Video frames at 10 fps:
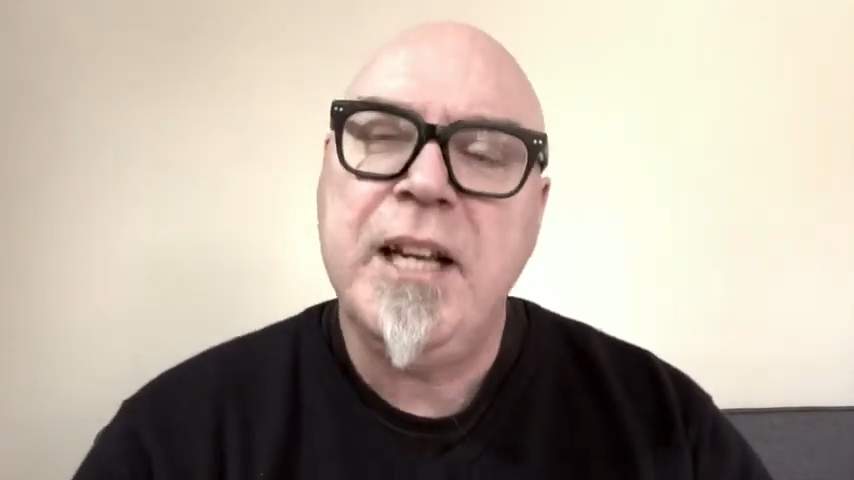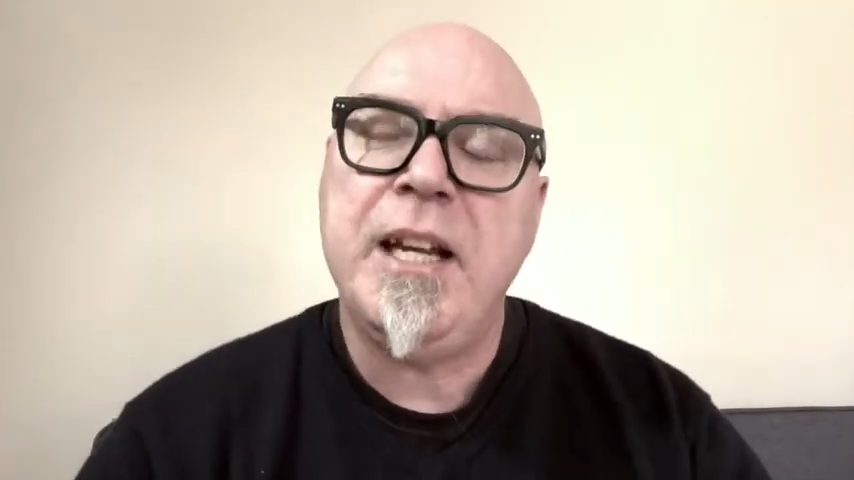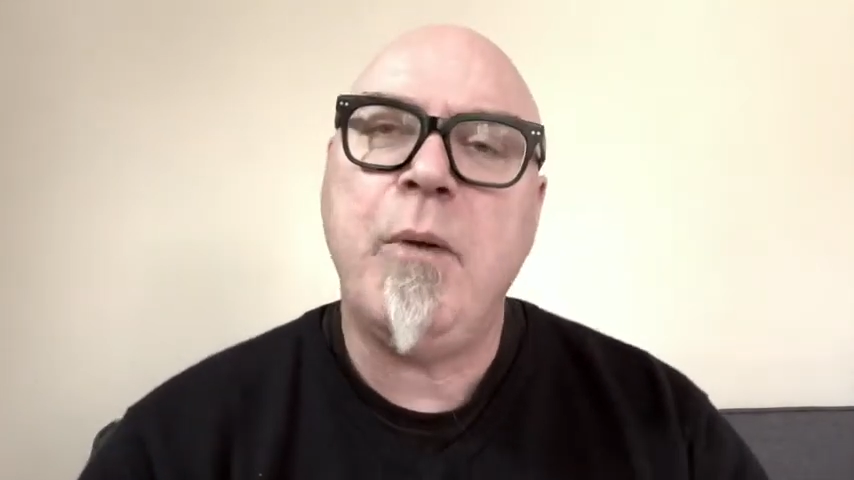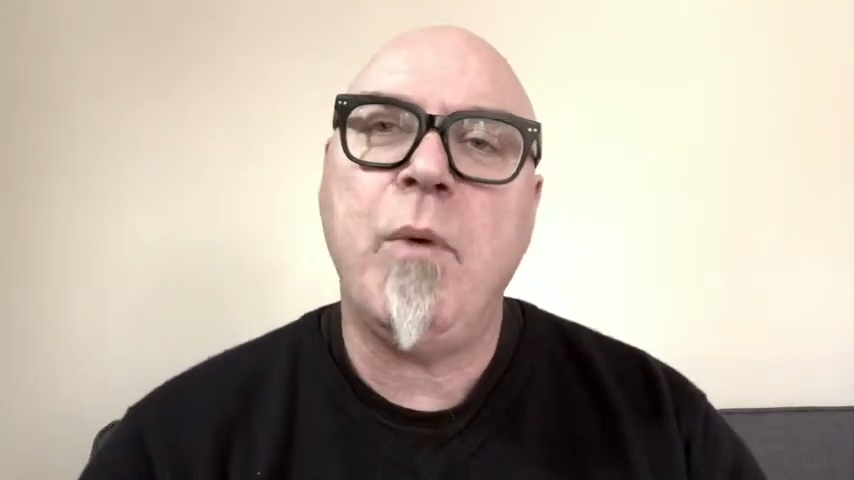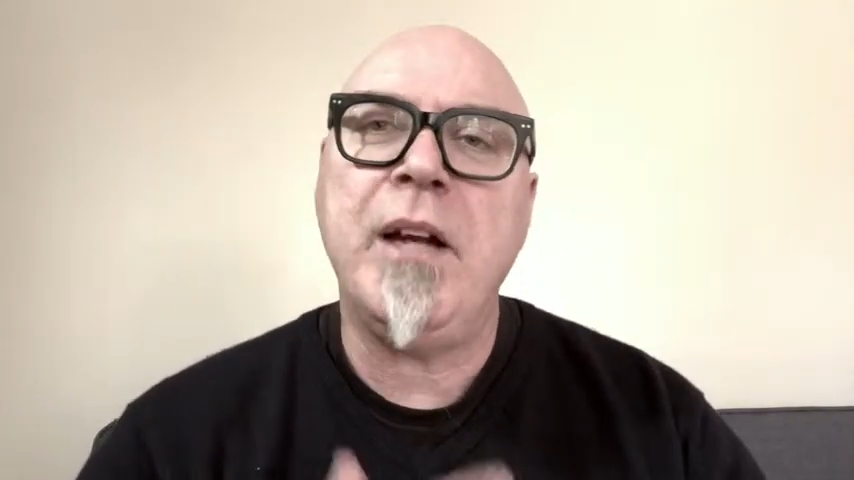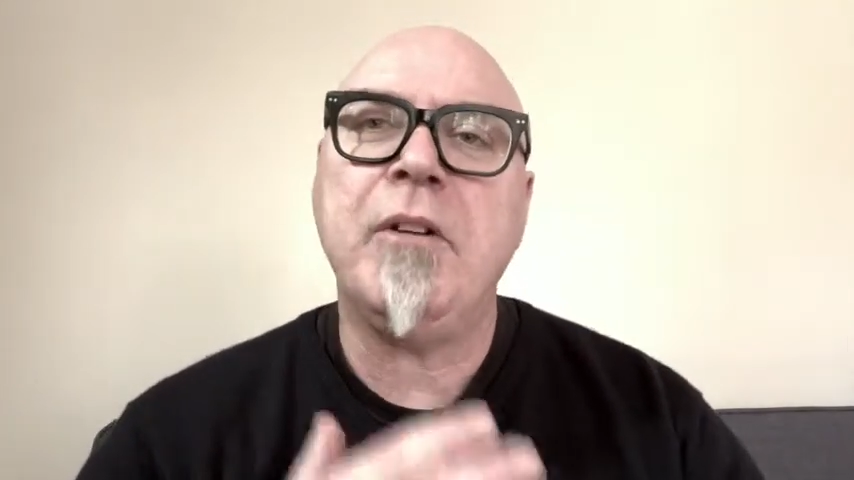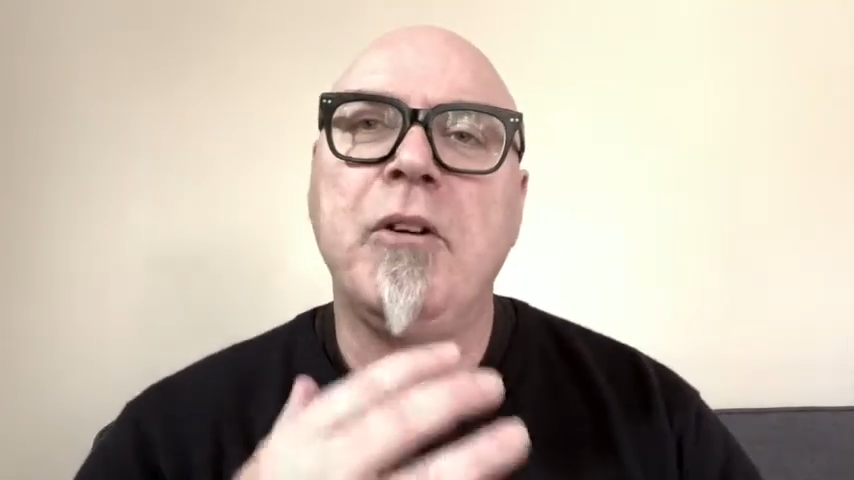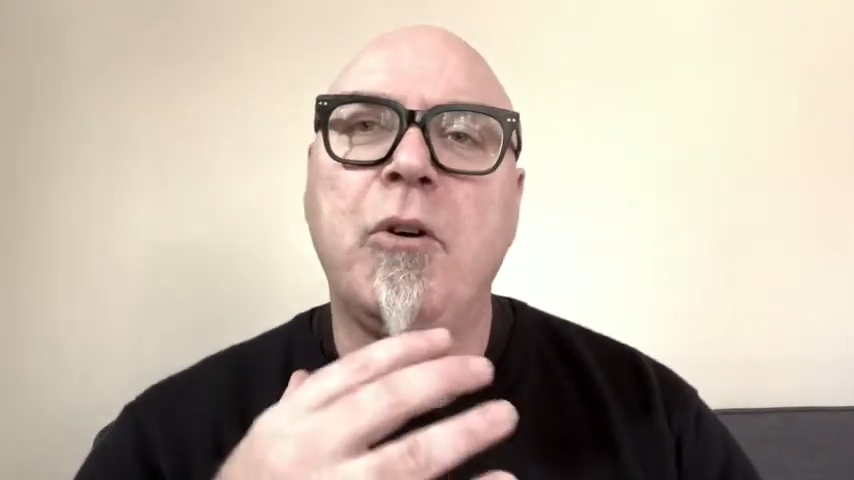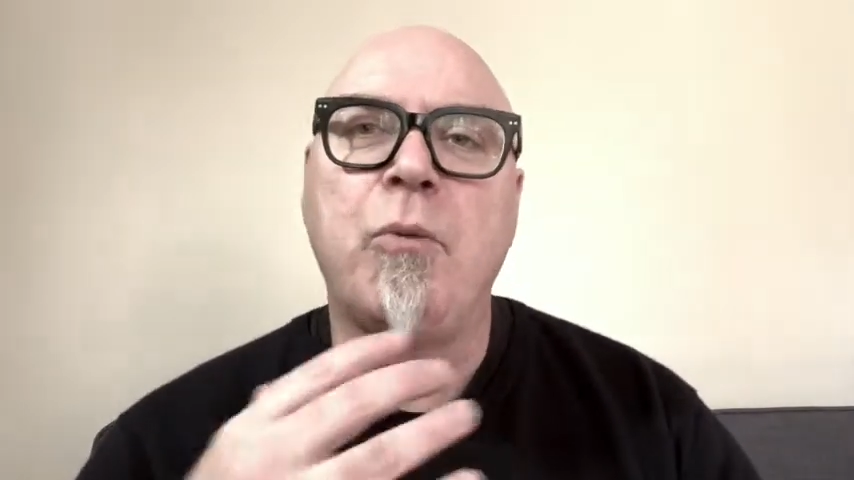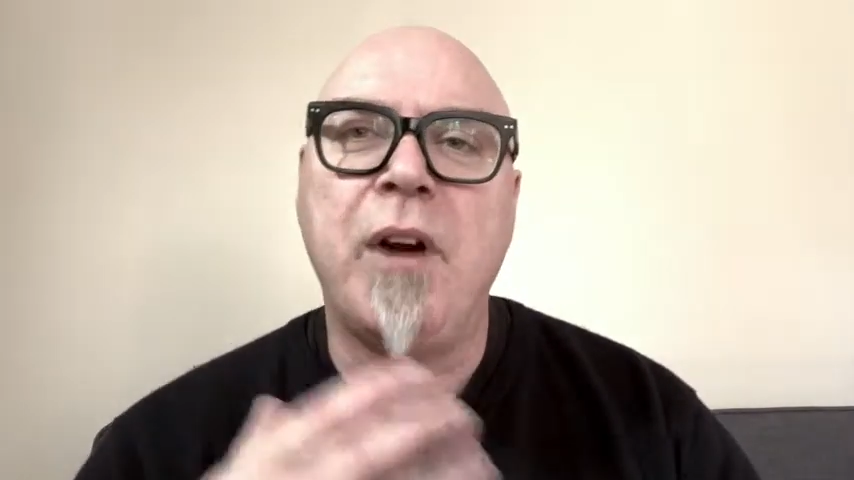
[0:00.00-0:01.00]
Now, one
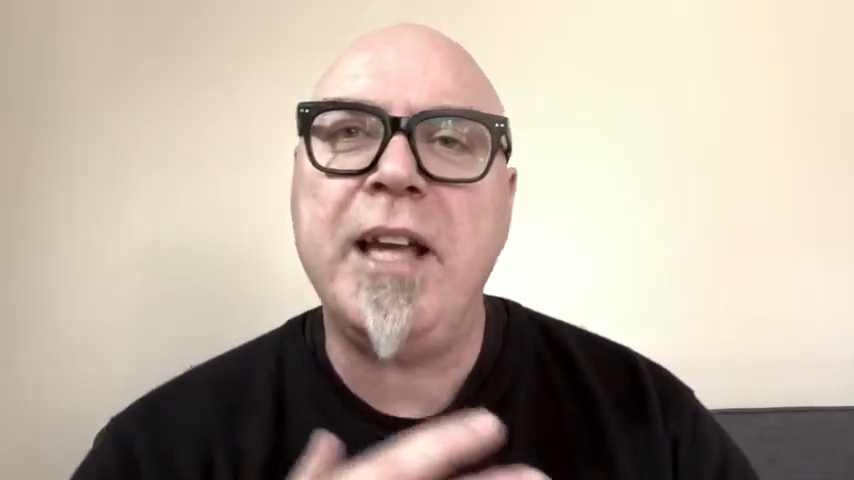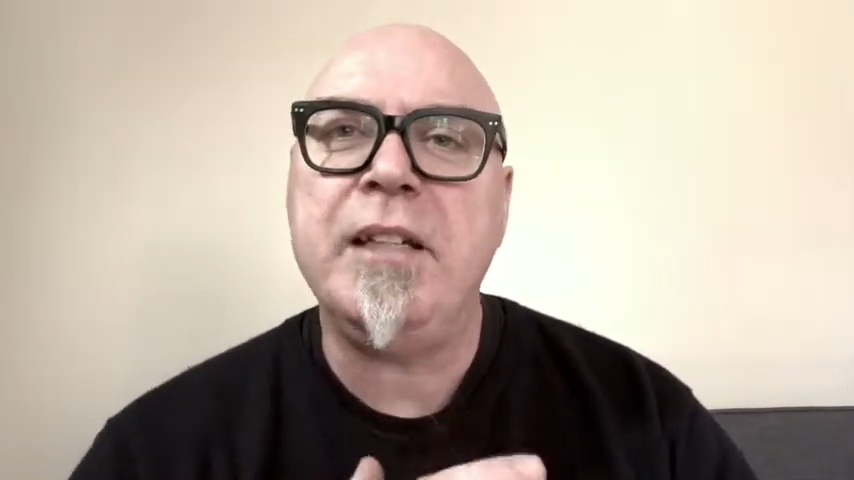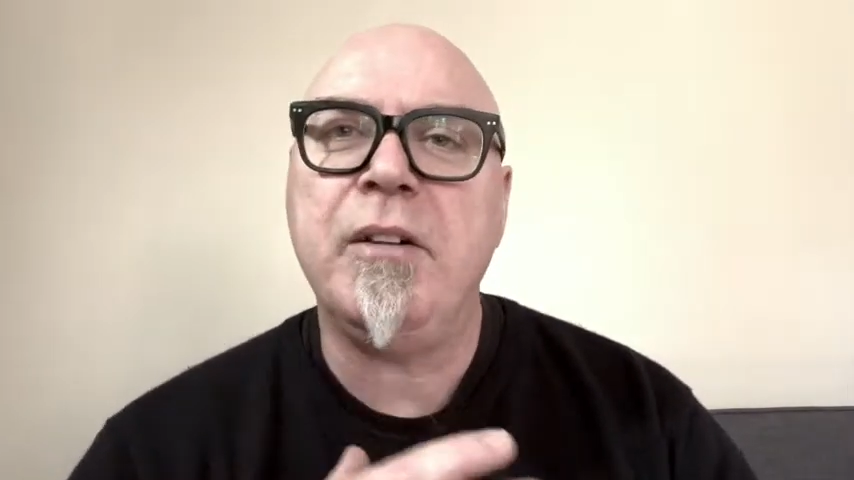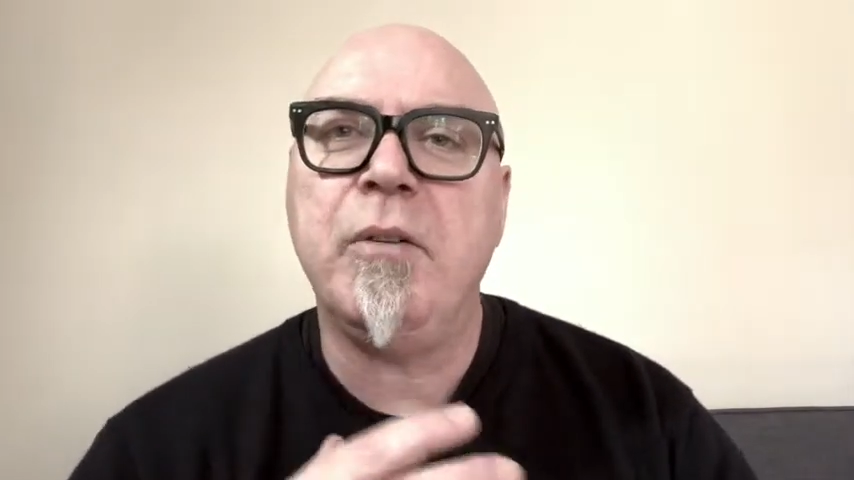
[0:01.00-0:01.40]
great